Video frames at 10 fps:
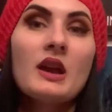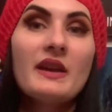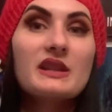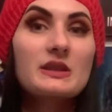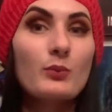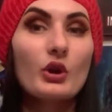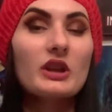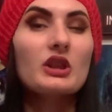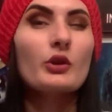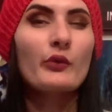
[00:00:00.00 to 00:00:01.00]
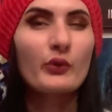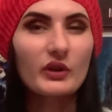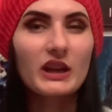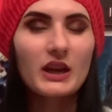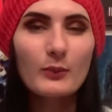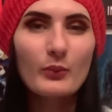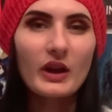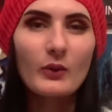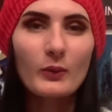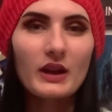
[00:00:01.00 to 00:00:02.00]
spoiler free,
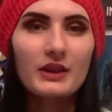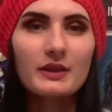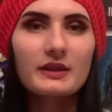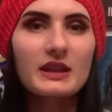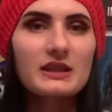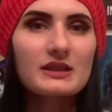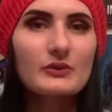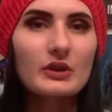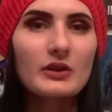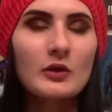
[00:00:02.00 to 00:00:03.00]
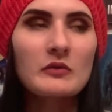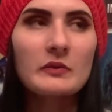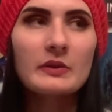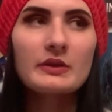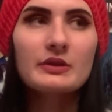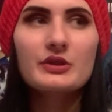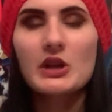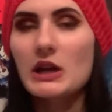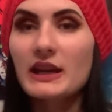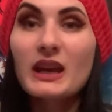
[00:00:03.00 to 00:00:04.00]
but with this sort of
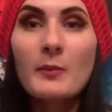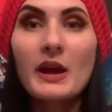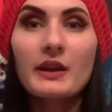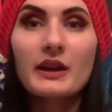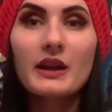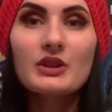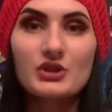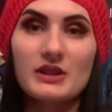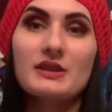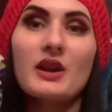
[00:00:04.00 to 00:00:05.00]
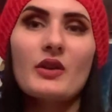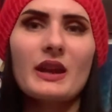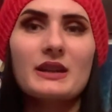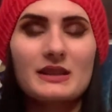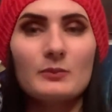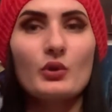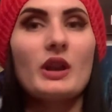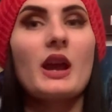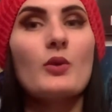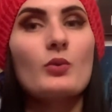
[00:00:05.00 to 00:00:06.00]
talking about it, just know that at some
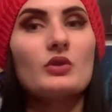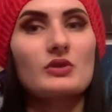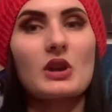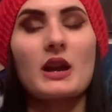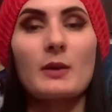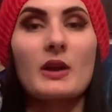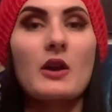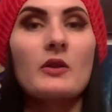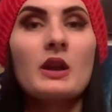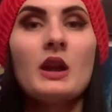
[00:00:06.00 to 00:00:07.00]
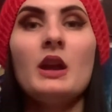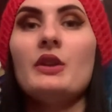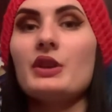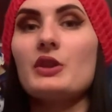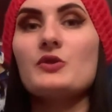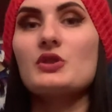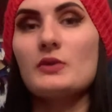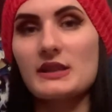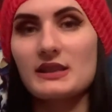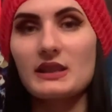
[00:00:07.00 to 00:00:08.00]
point I will talk about the huge
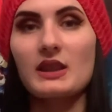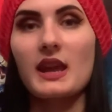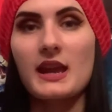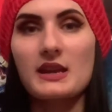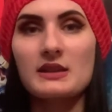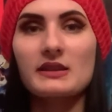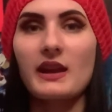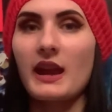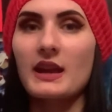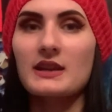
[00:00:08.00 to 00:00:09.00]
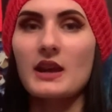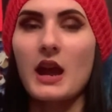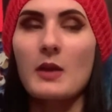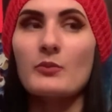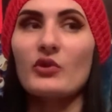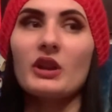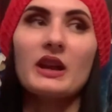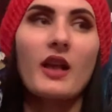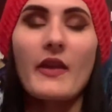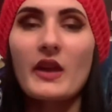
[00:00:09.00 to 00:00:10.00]
twist at the end, and I'm really
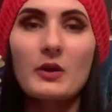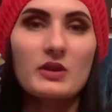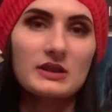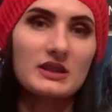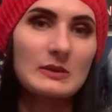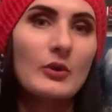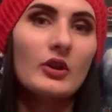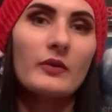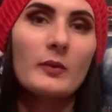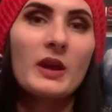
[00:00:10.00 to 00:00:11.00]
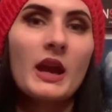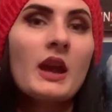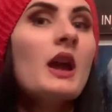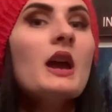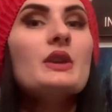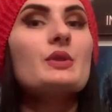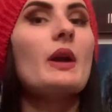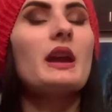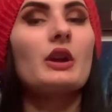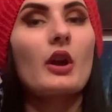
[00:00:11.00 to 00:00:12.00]
glad that it wasn't spoiled for me. So
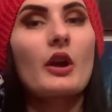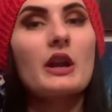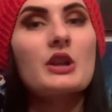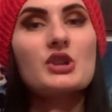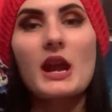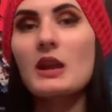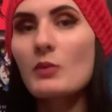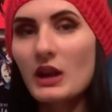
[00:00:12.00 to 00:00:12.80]
I encourage anybody